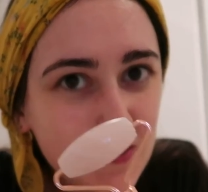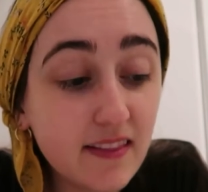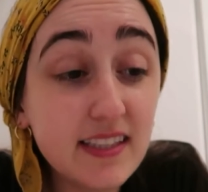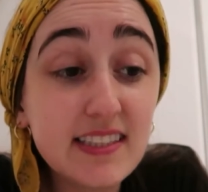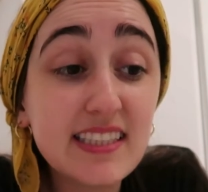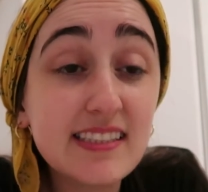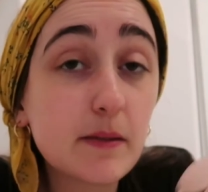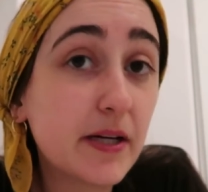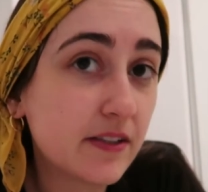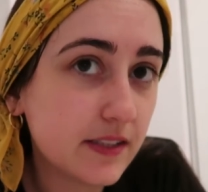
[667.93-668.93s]
This is
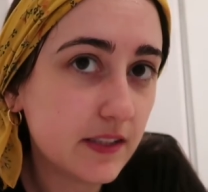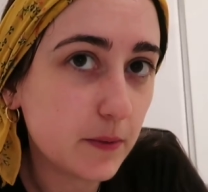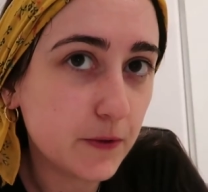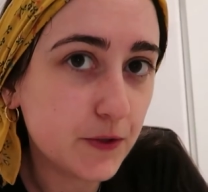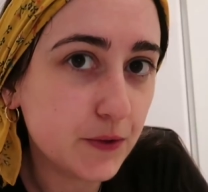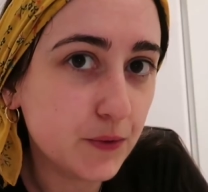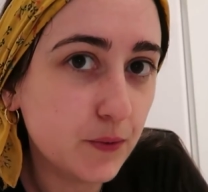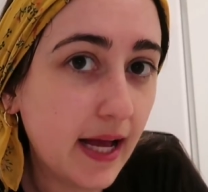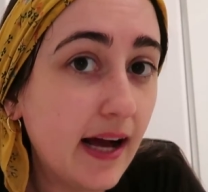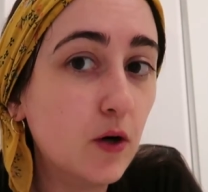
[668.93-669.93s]
apparently supposed
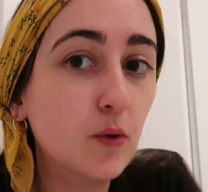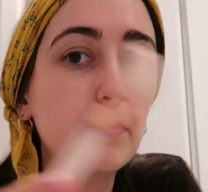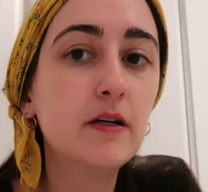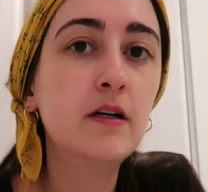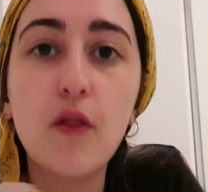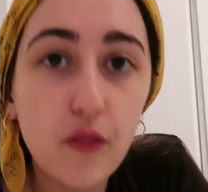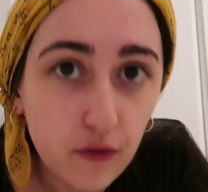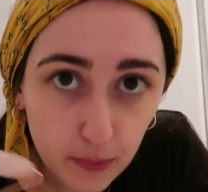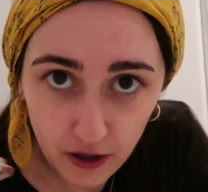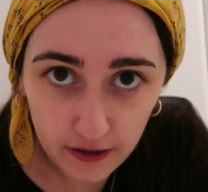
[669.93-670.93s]
to help
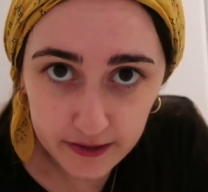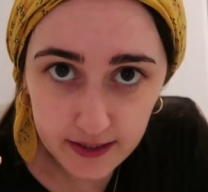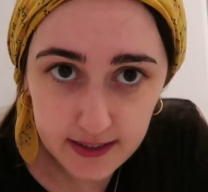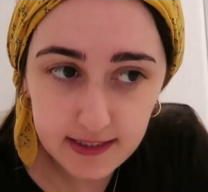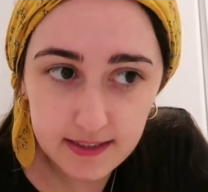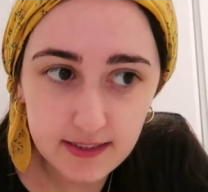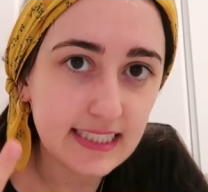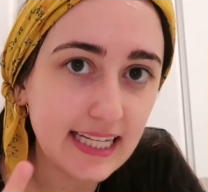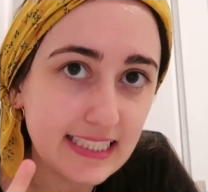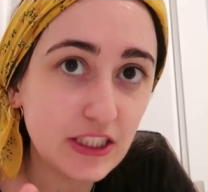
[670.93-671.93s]
the product
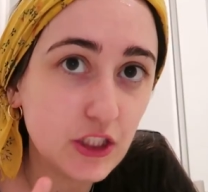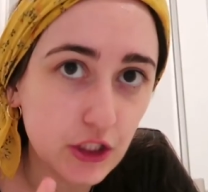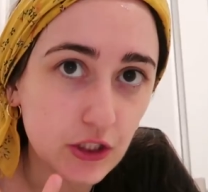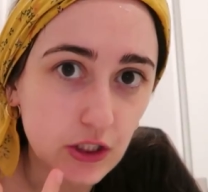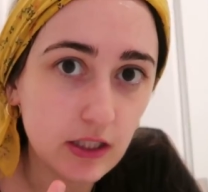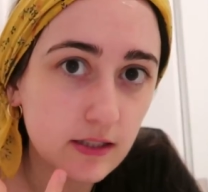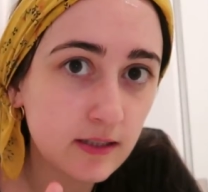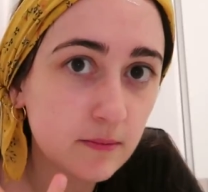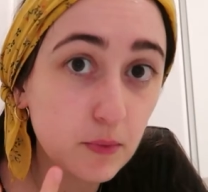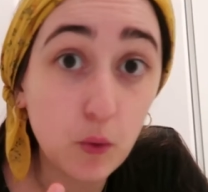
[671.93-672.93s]
get into your
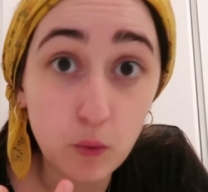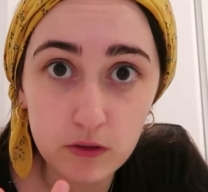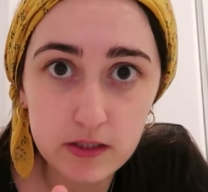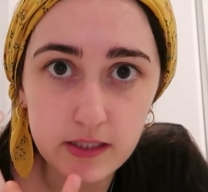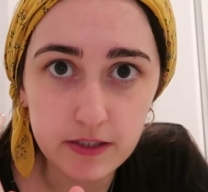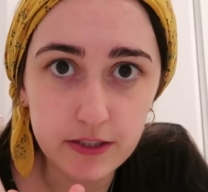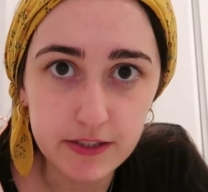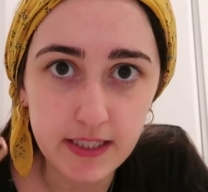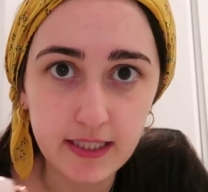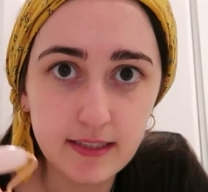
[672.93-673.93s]
pores, into your
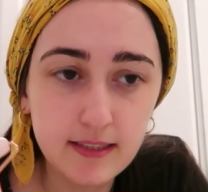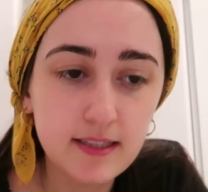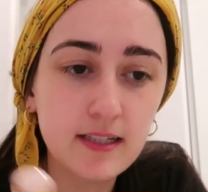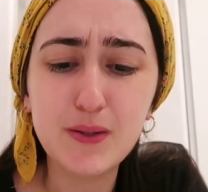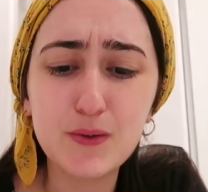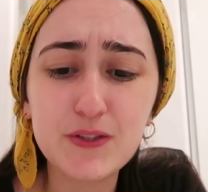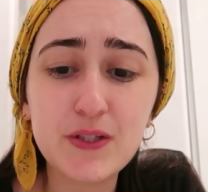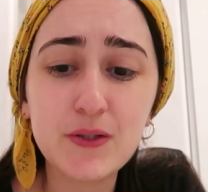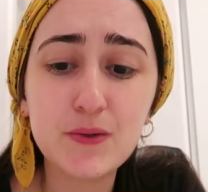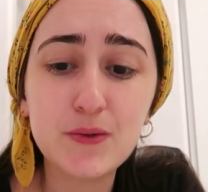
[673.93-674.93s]
skin. It
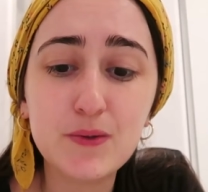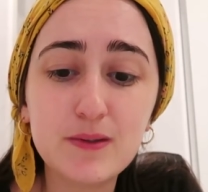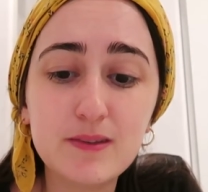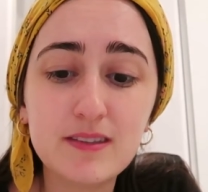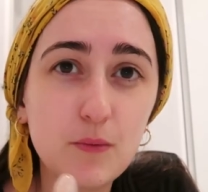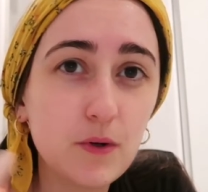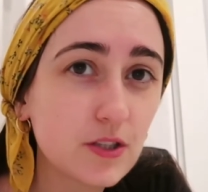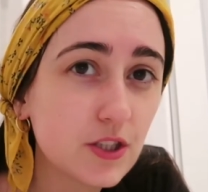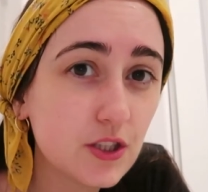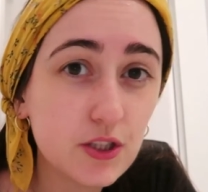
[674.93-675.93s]
also
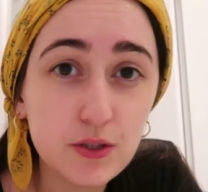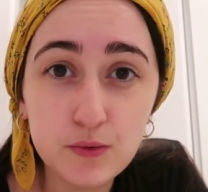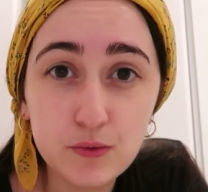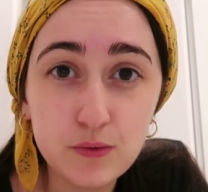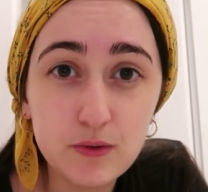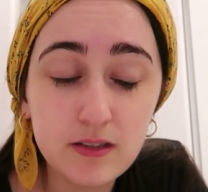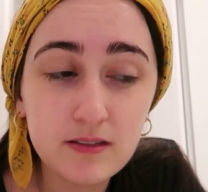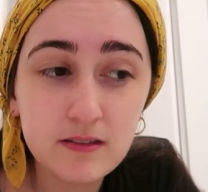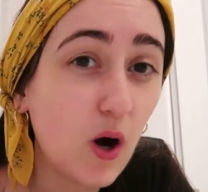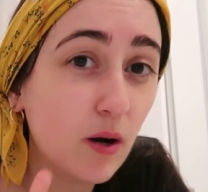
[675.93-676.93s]
works to
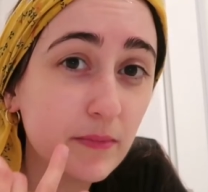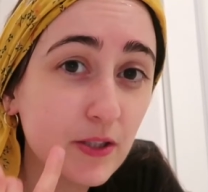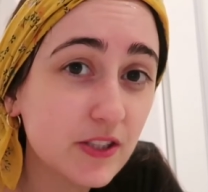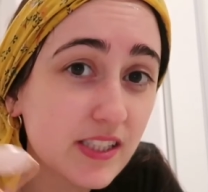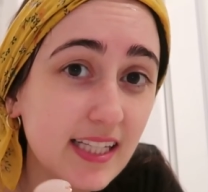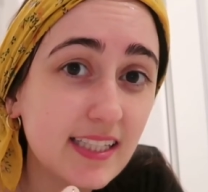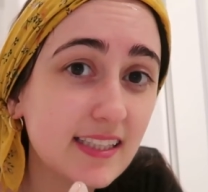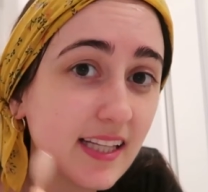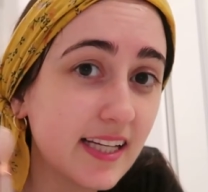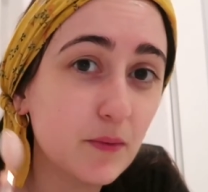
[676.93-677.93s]
calm your skin.
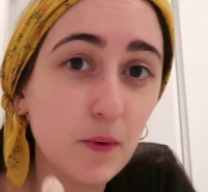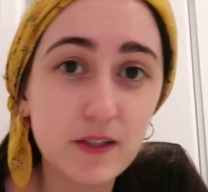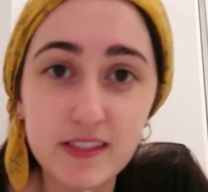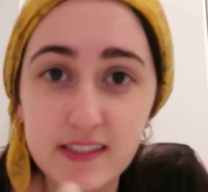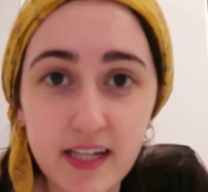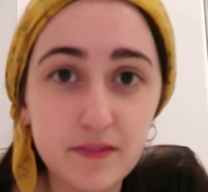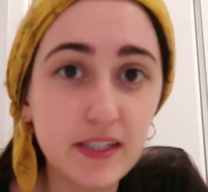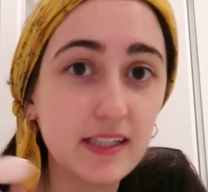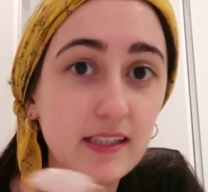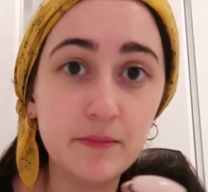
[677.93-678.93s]
It like works as kind of
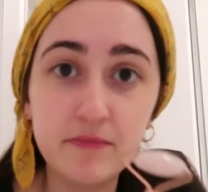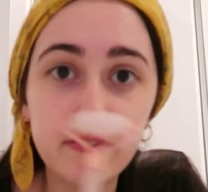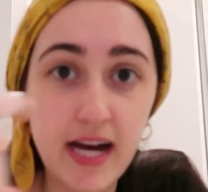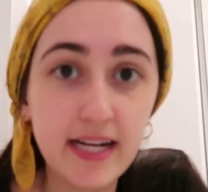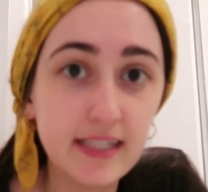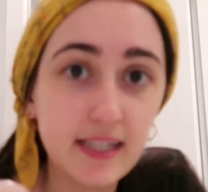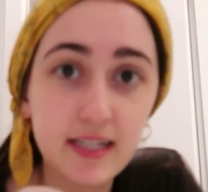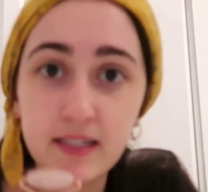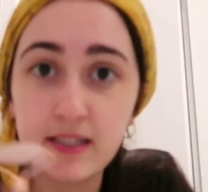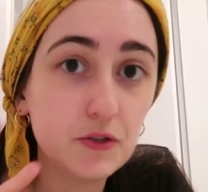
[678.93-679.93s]
like a lymphatic
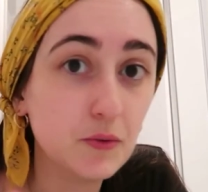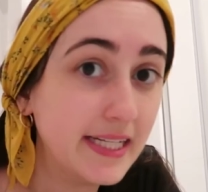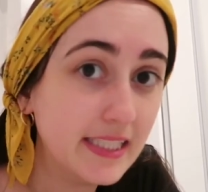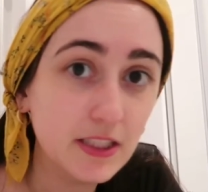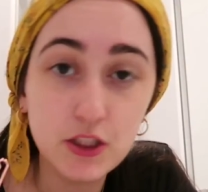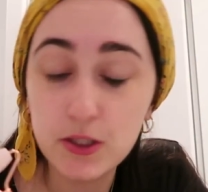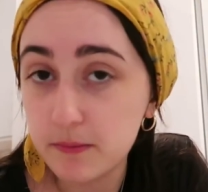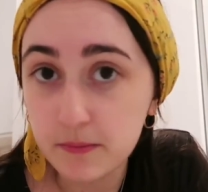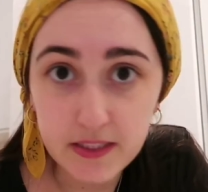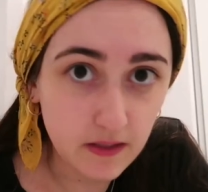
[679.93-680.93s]
drainage
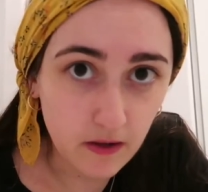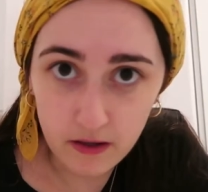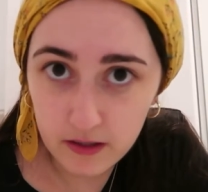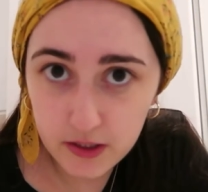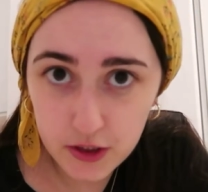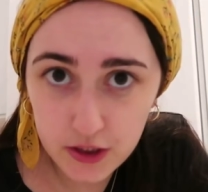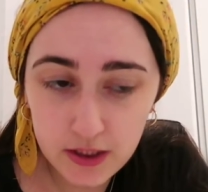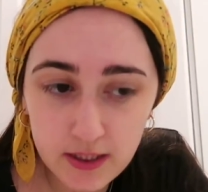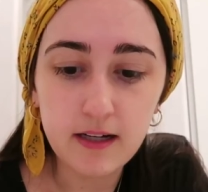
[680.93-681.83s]
massage.